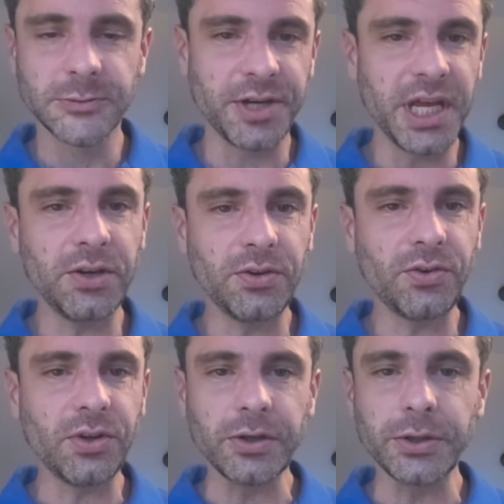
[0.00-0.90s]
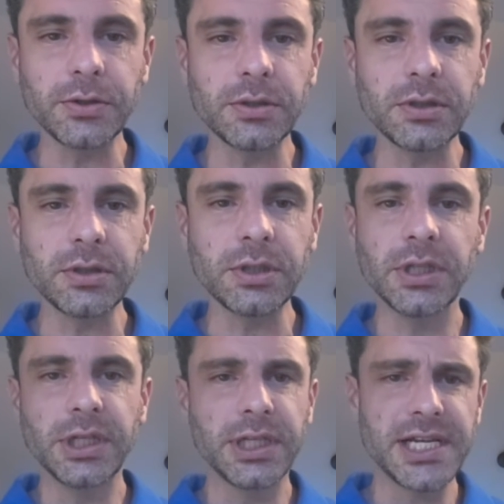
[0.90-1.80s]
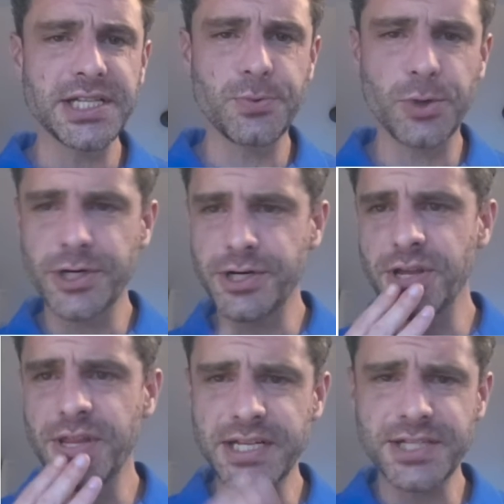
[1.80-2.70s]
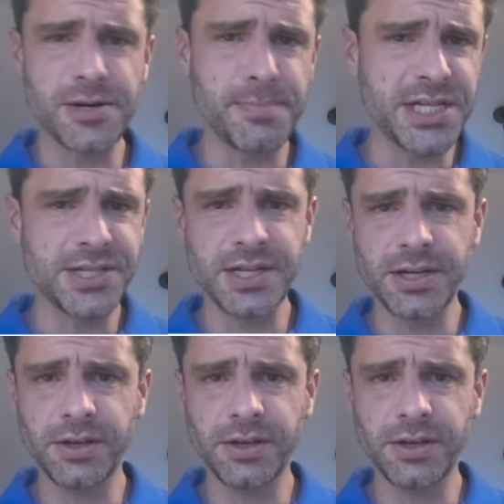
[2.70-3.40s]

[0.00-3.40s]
Okay, so that's Word. That's our basic